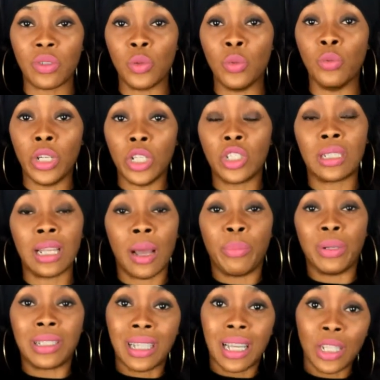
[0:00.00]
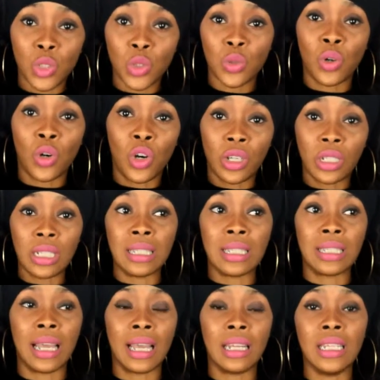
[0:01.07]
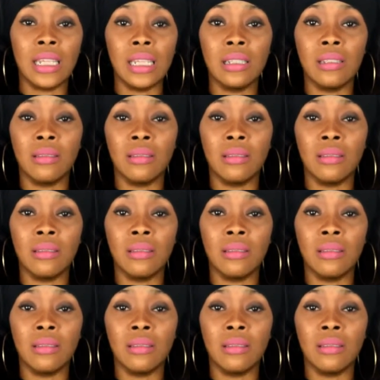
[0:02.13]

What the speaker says: to reach that potential audience that